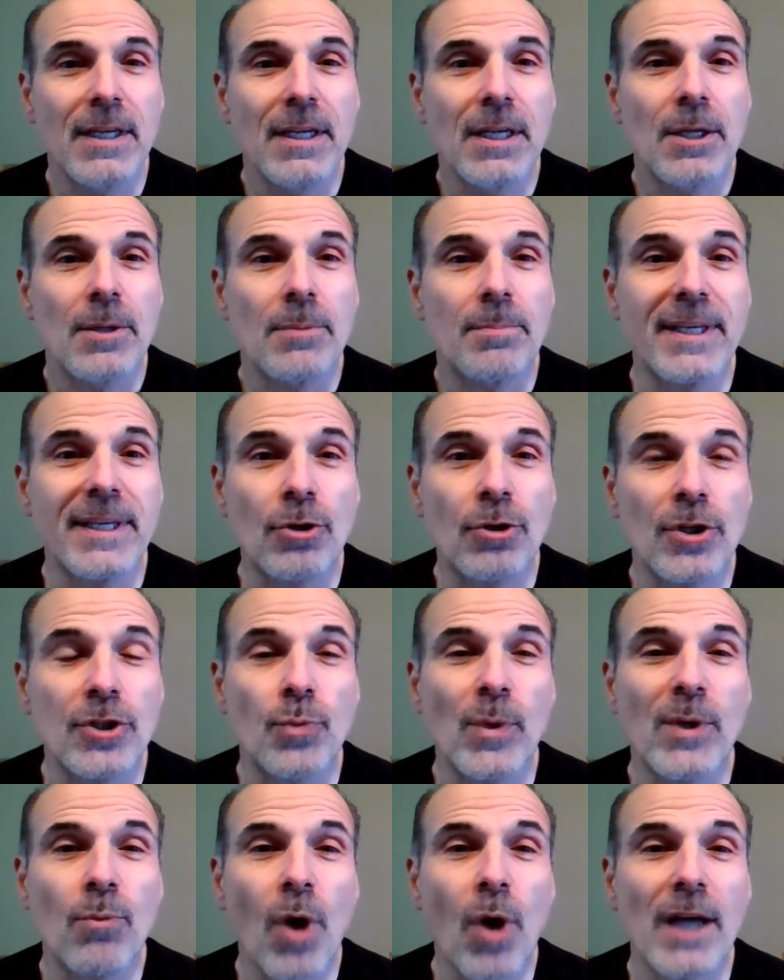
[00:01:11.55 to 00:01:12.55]
because we
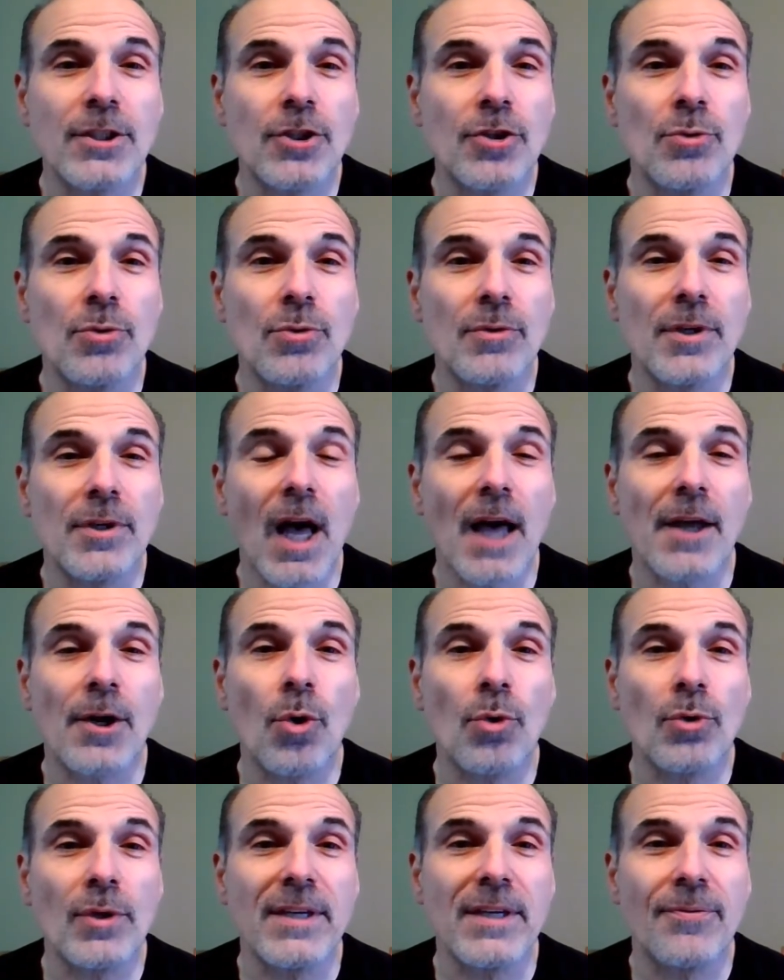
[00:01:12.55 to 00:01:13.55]
want to not
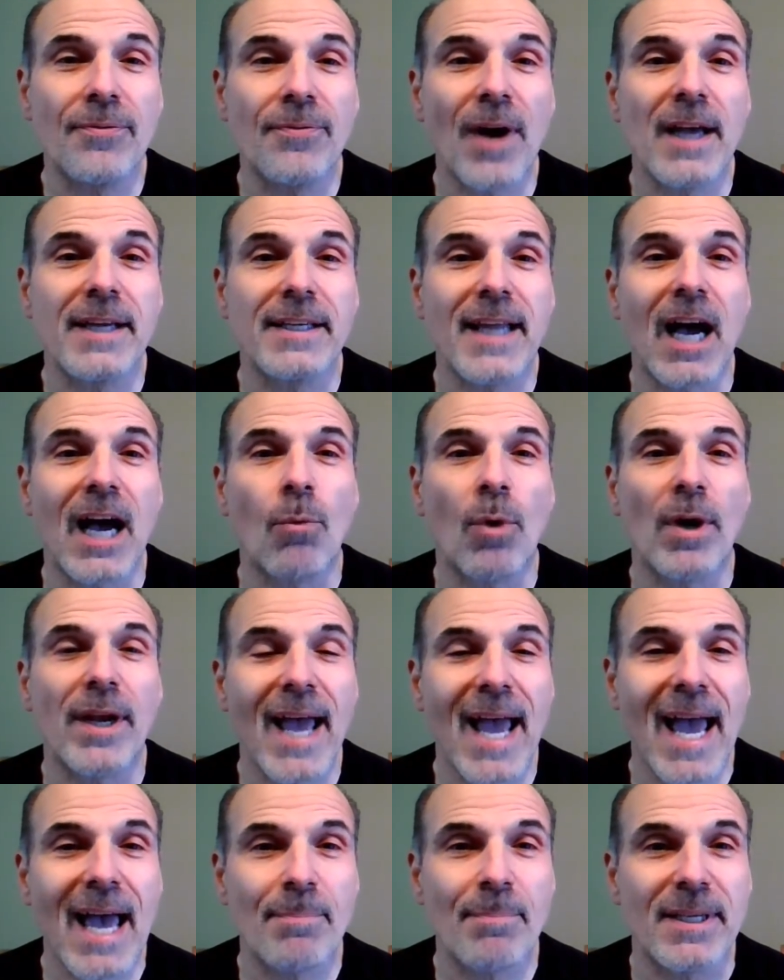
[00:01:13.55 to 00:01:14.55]
only find out what
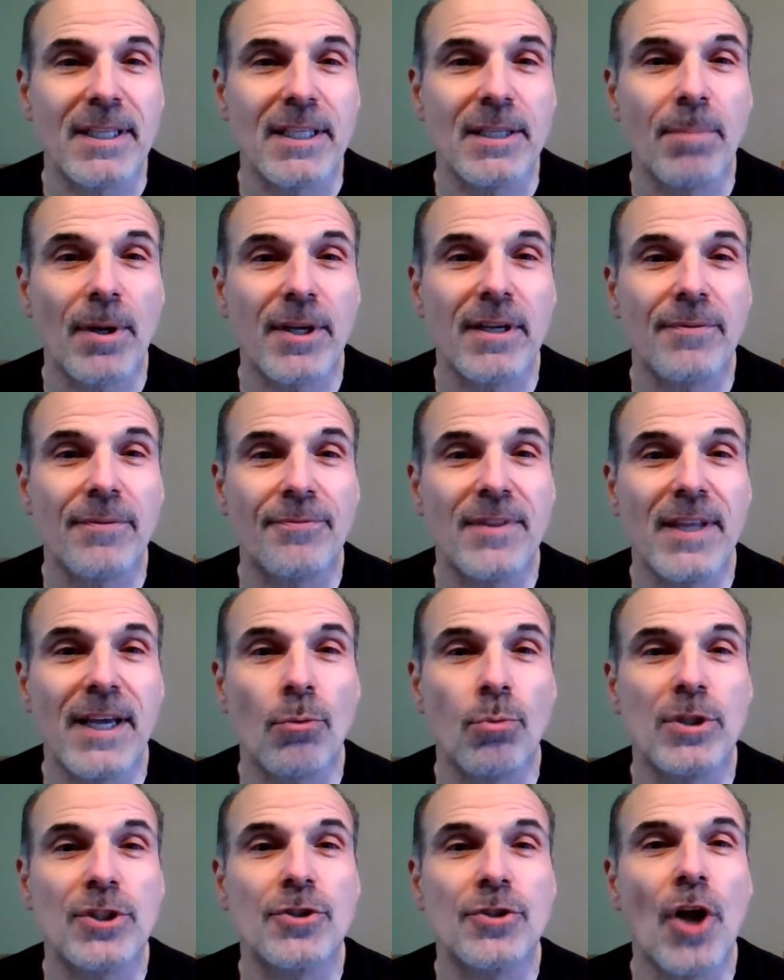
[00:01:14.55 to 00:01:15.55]
happened, but if there
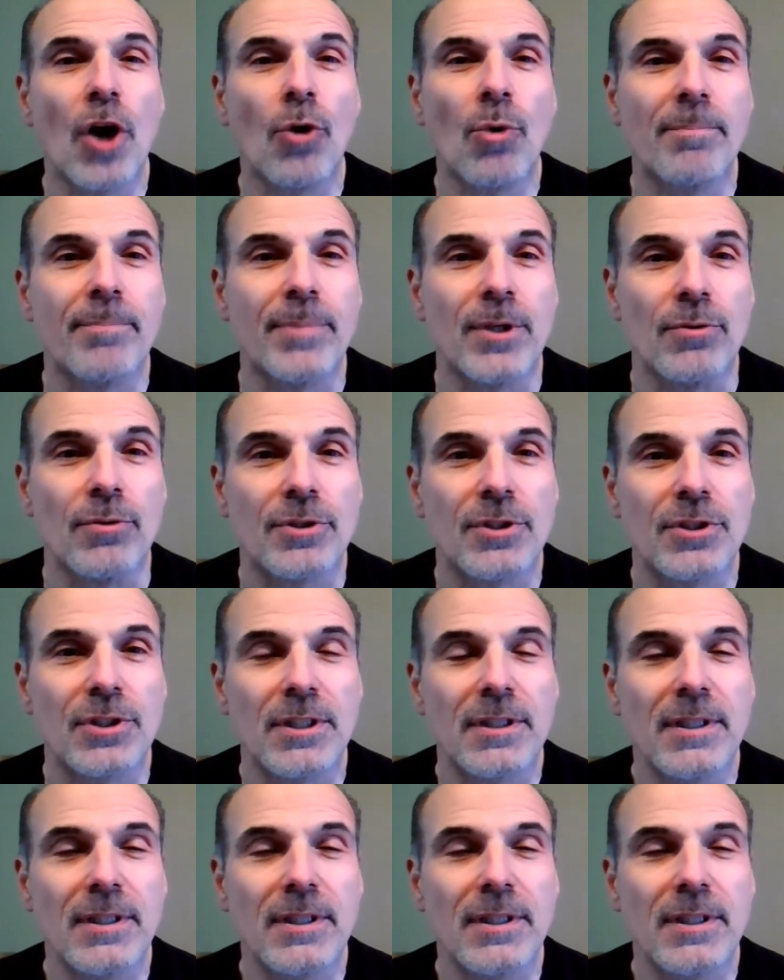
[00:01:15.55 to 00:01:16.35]
was no abuse,